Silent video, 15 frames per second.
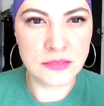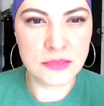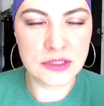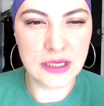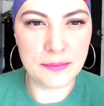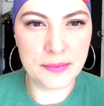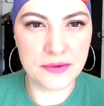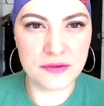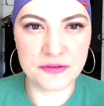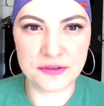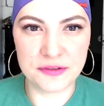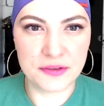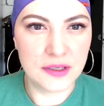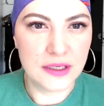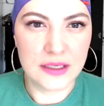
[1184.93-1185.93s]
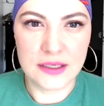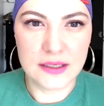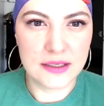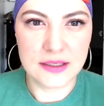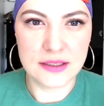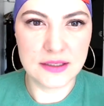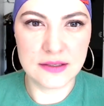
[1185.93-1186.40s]
type of
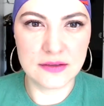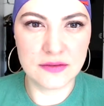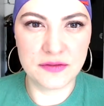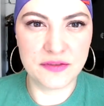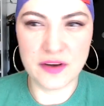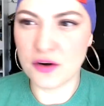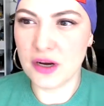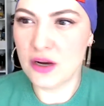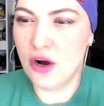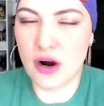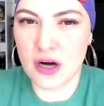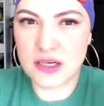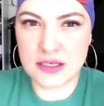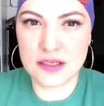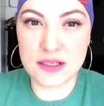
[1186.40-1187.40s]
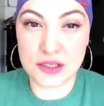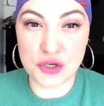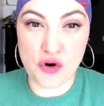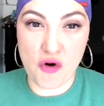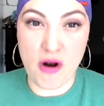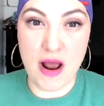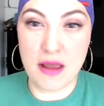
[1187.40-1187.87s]
very hard to
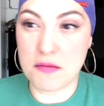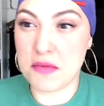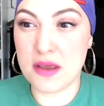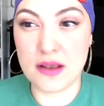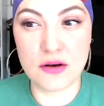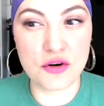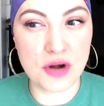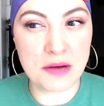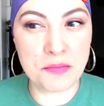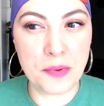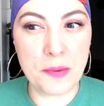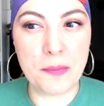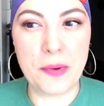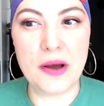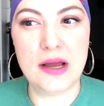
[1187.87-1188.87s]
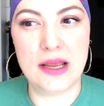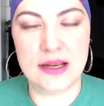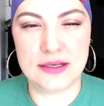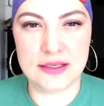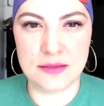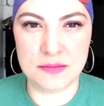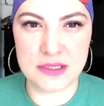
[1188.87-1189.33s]
describe. Green papaya
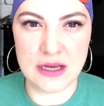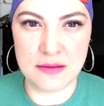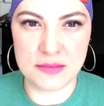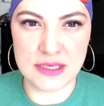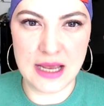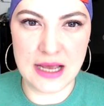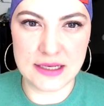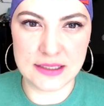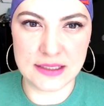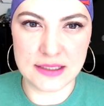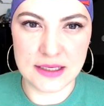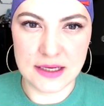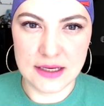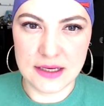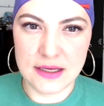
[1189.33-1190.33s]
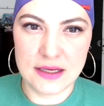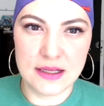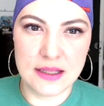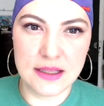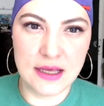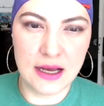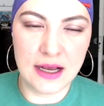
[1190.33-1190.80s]
sometimes has
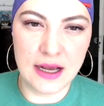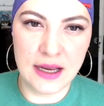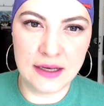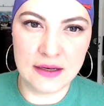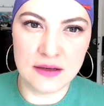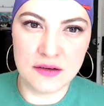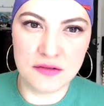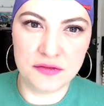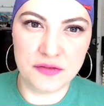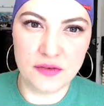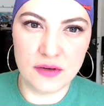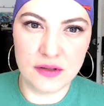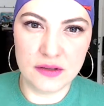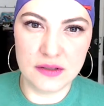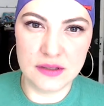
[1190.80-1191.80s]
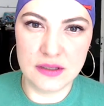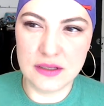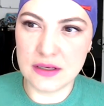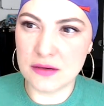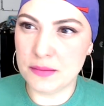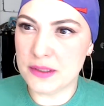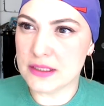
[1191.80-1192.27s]
that kind of
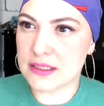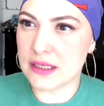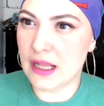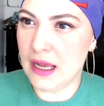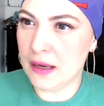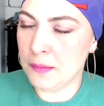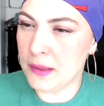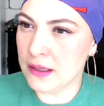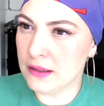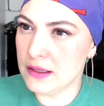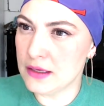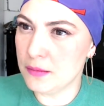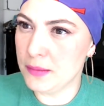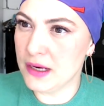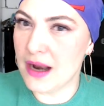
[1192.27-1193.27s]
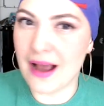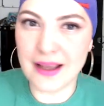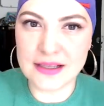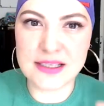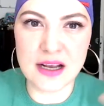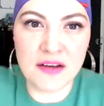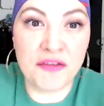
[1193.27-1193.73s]
little bit slimy, a little bit,
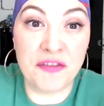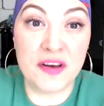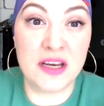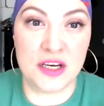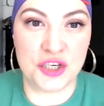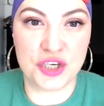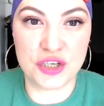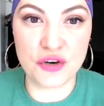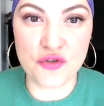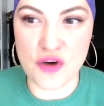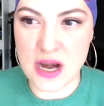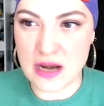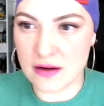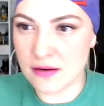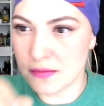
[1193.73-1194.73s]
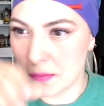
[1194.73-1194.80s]
it's unfinished green,